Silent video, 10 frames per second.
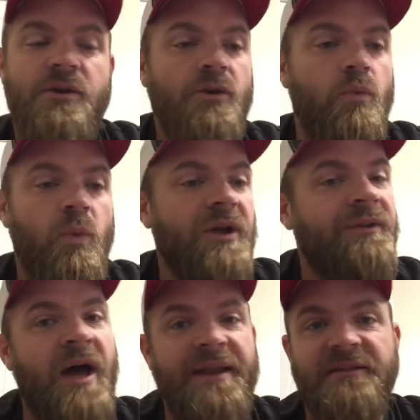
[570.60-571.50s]
who will
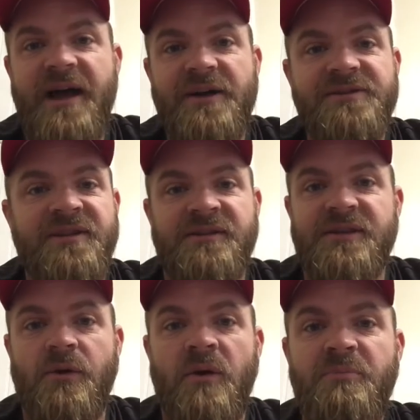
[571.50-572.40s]
not allow sin to
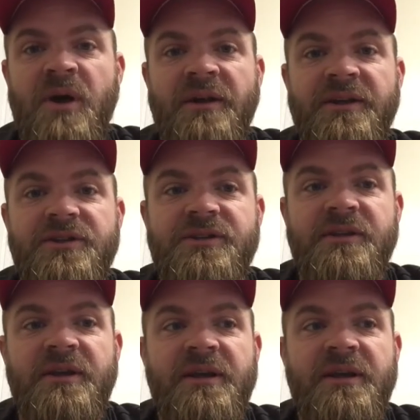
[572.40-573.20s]
go unpunished,